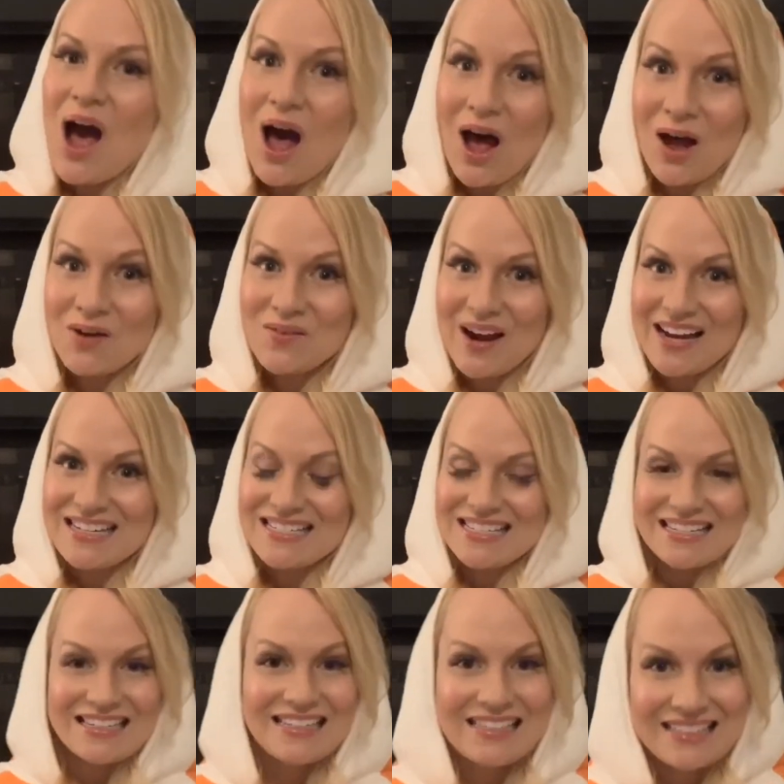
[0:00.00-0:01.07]
All right,
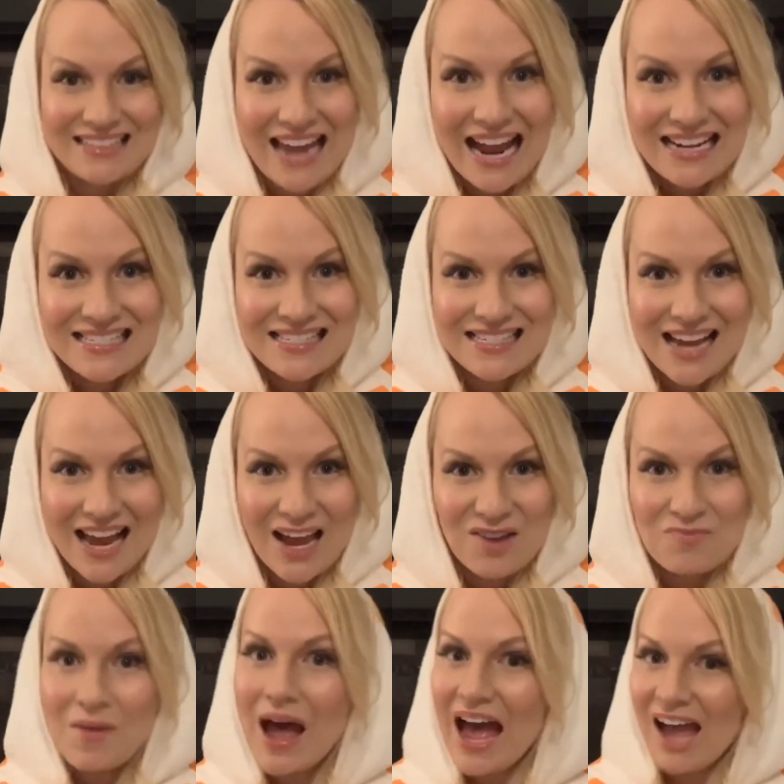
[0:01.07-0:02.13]
next
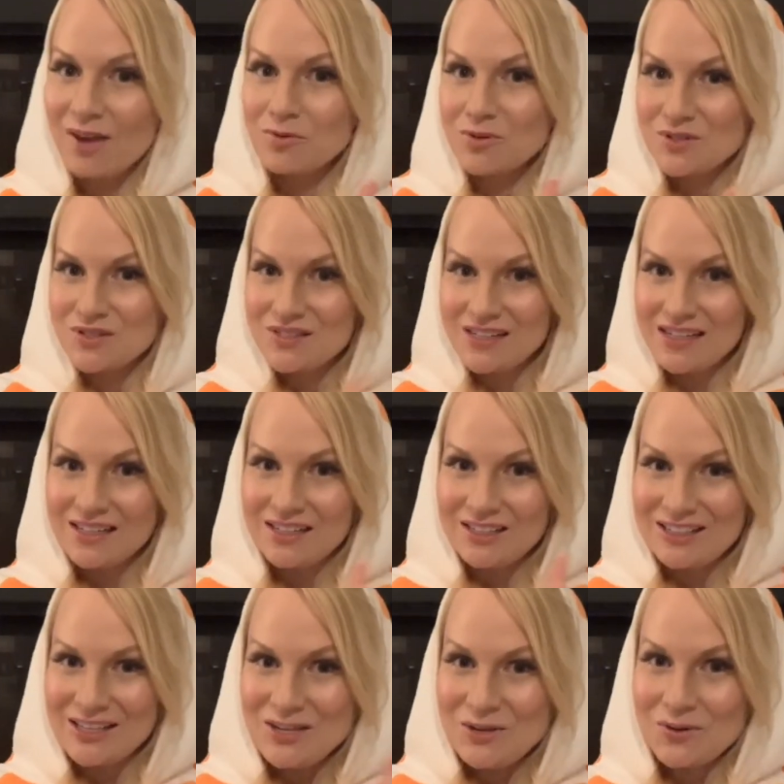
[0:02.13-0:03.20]
time I will see
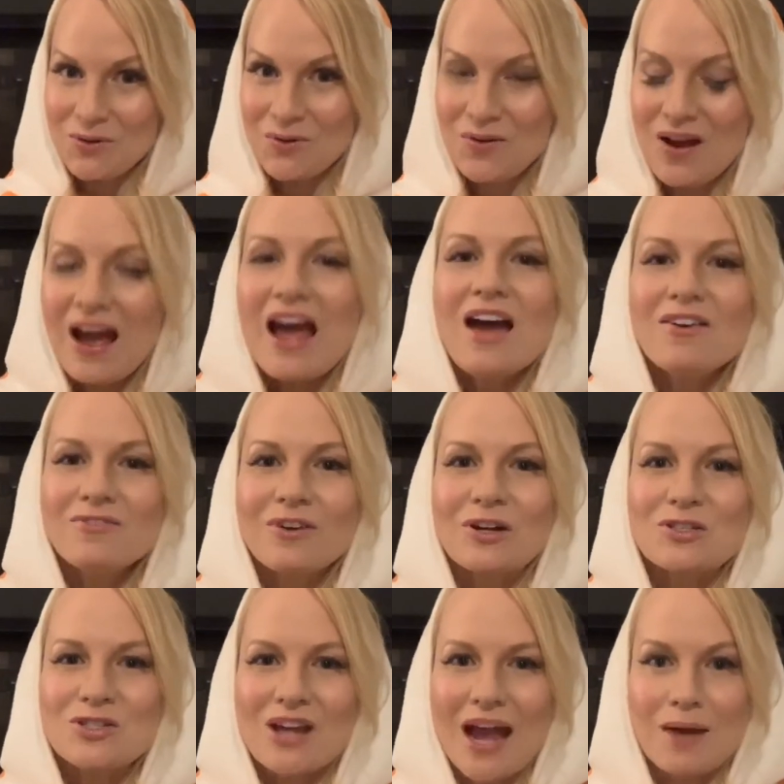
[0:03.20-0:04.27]
you for
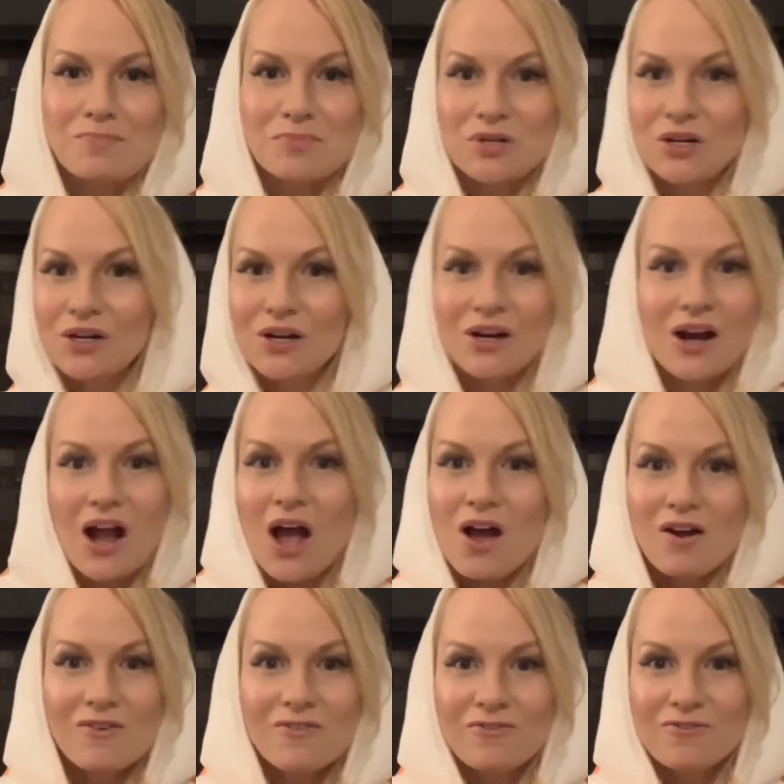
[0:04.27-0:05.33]
chapter
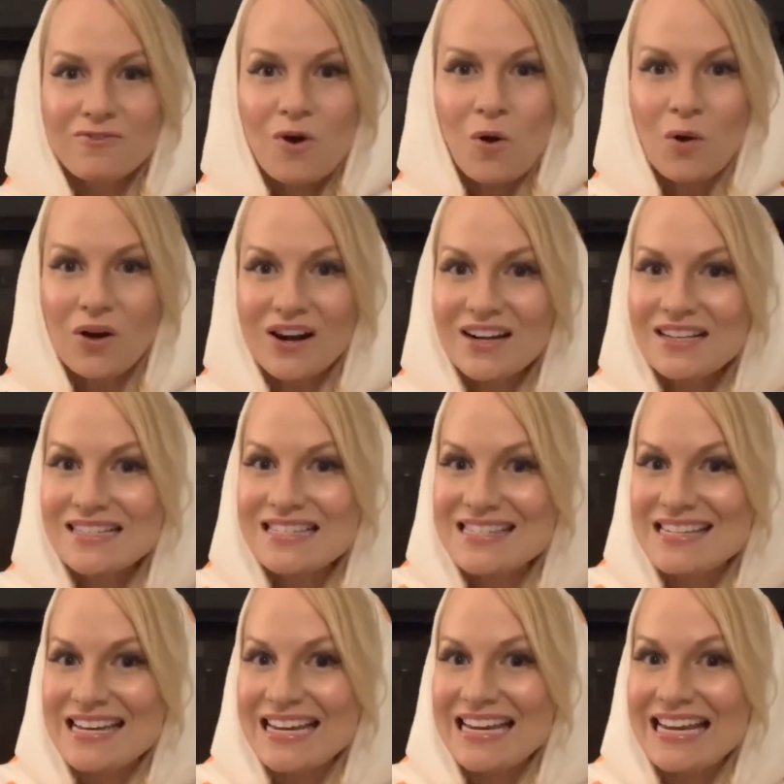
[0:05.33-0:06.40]

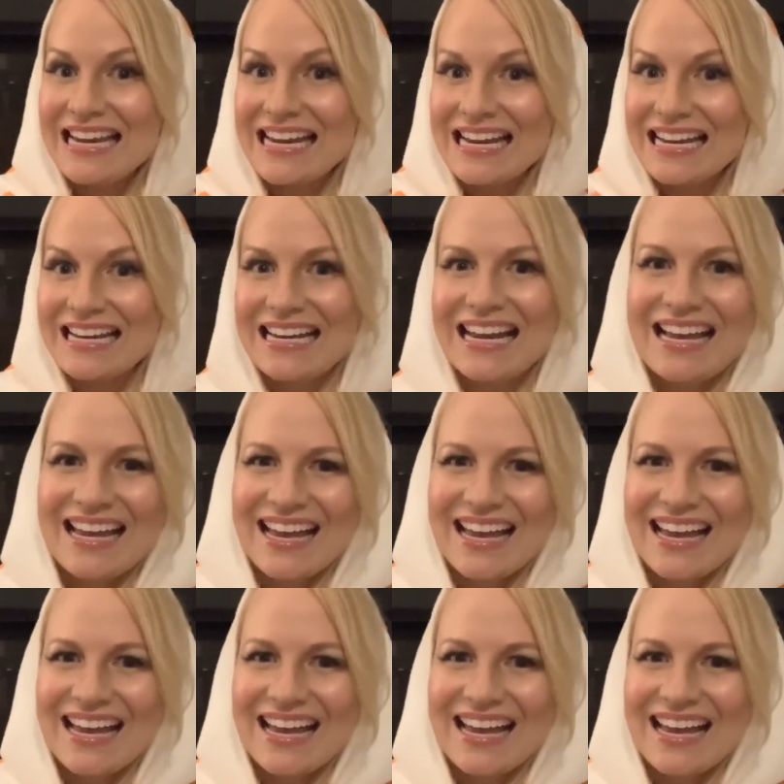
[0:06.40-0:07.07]
14